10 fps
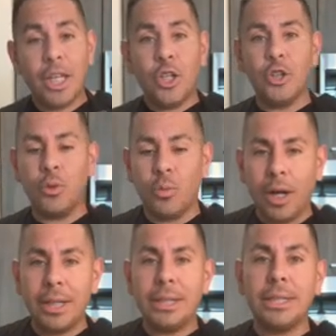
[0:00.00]
you
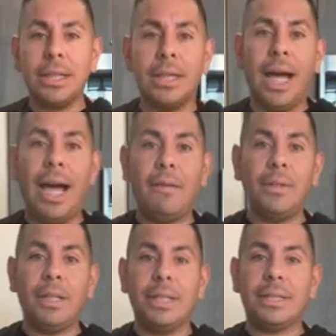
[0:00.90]
want it to have
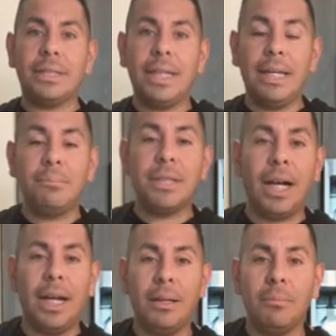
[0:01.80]
the same
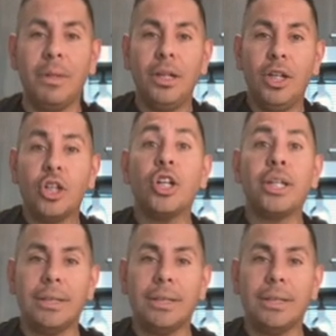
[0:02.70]
time, cooking